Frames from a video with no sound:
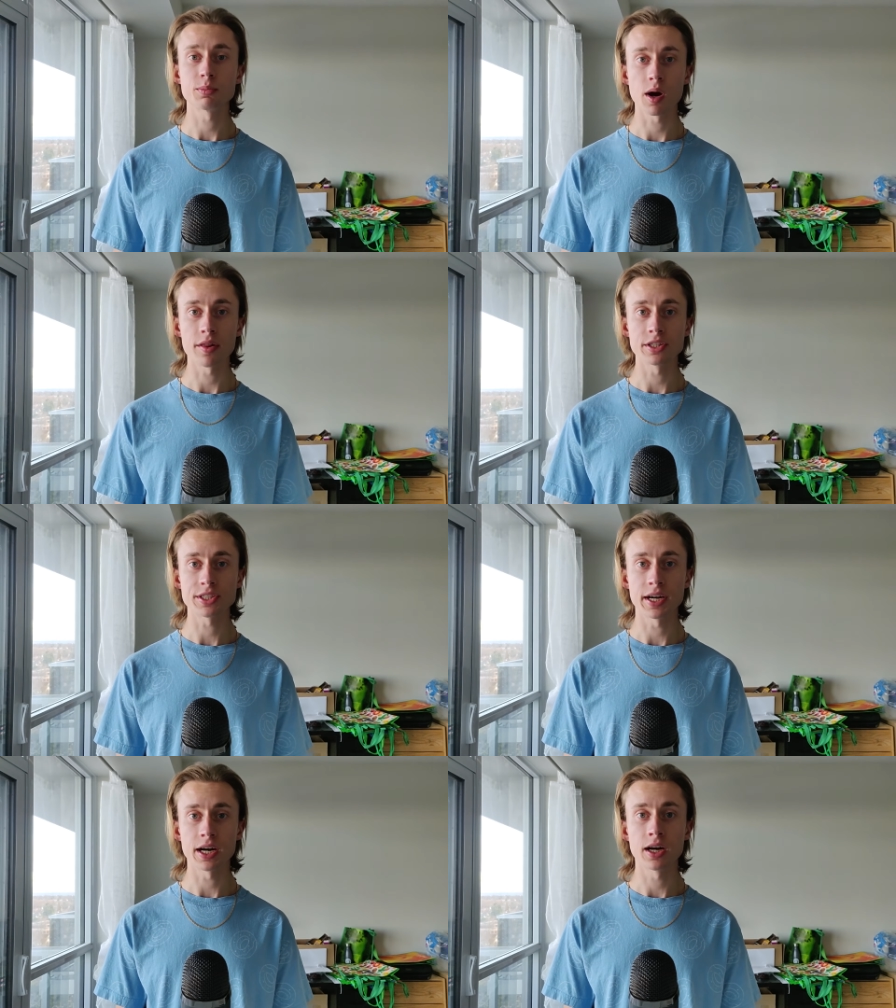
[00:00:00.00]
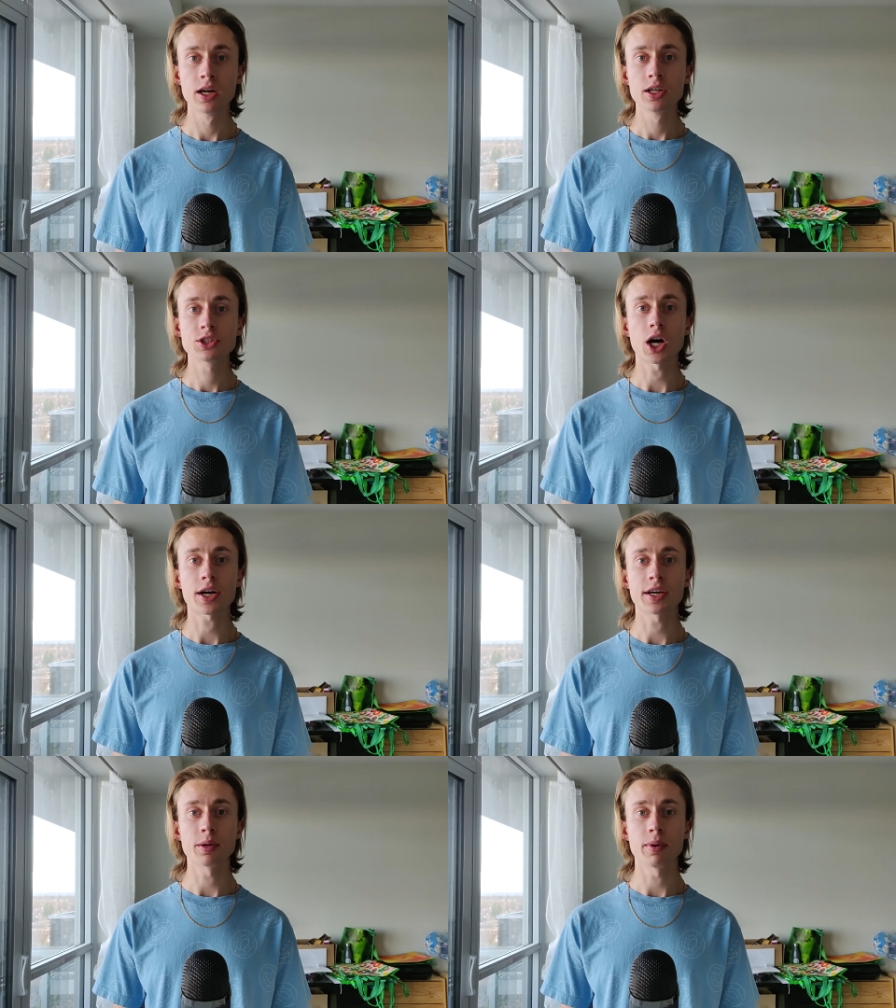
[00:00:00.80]
brothers there,
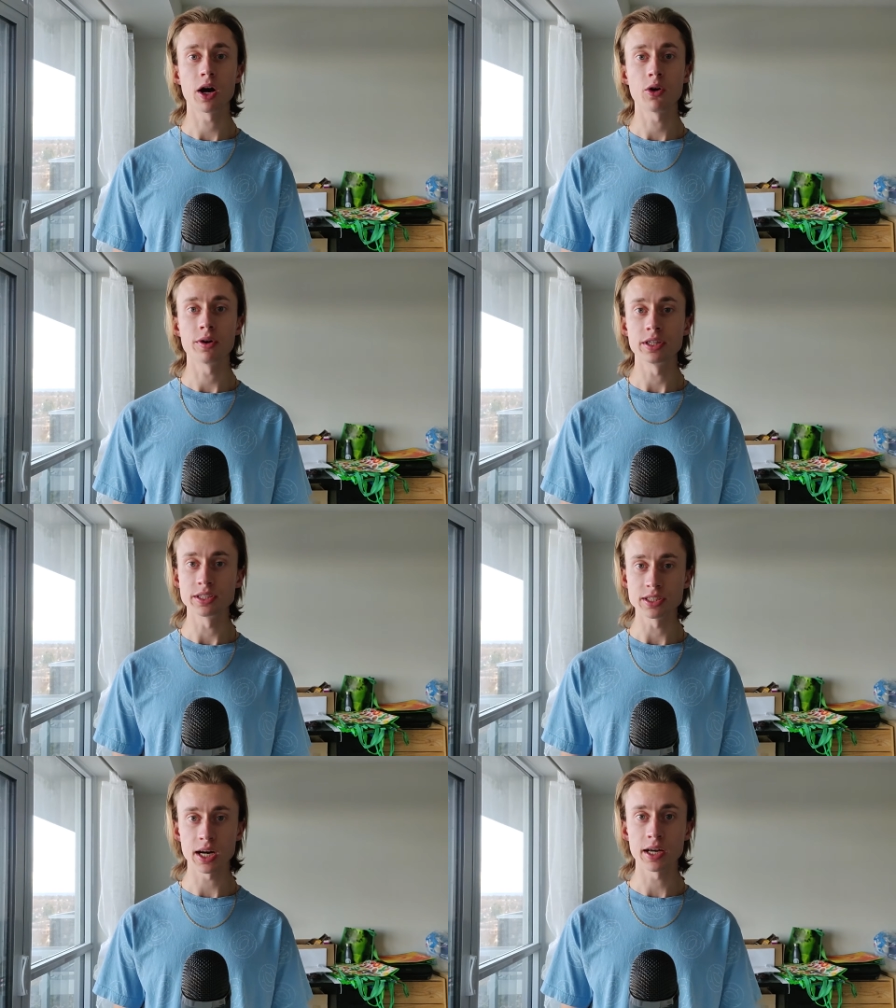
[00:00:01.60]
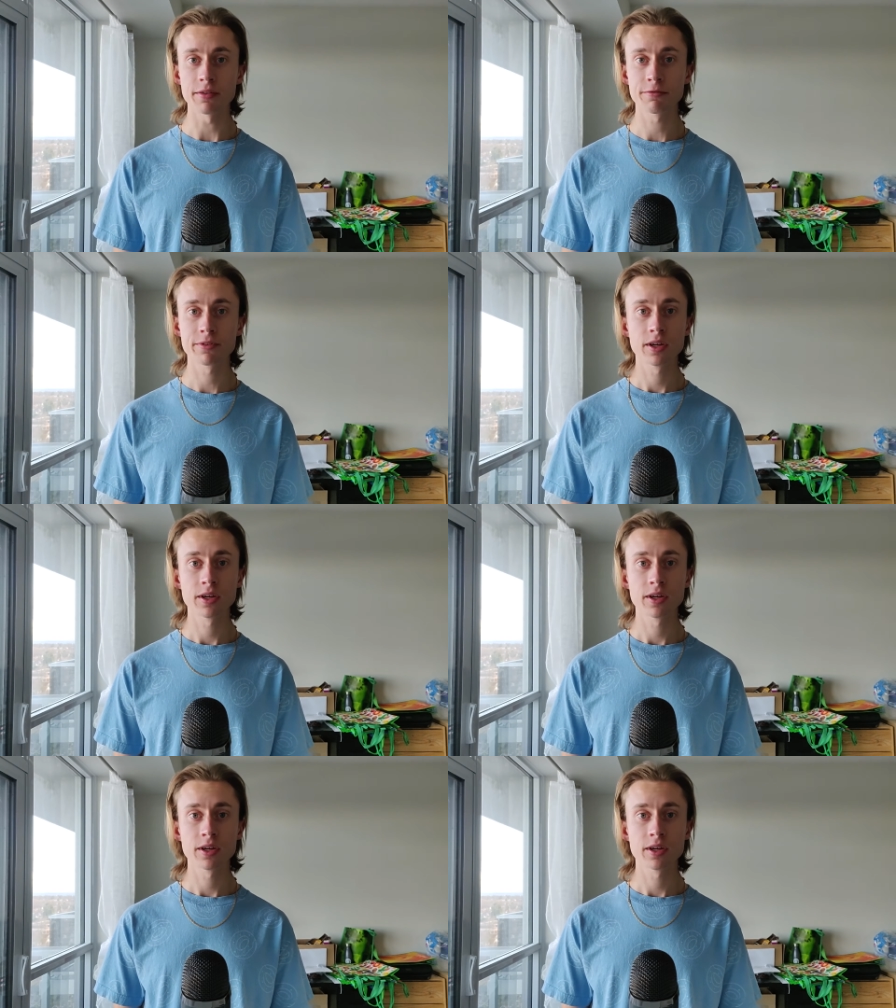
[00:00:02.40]
talking about his life,